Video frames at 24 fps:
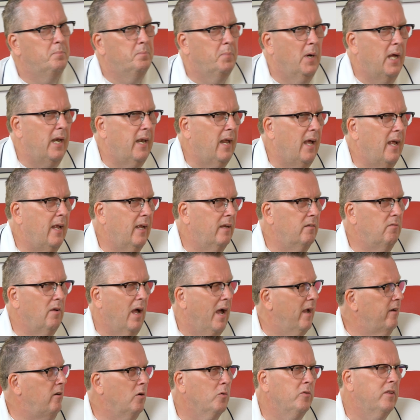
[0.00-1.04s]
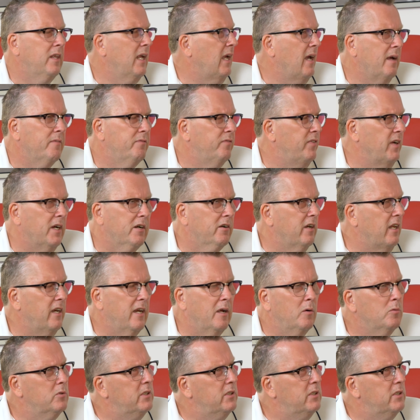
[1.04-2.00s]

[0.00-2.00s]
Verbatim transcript: But I, I don't think I've figured it out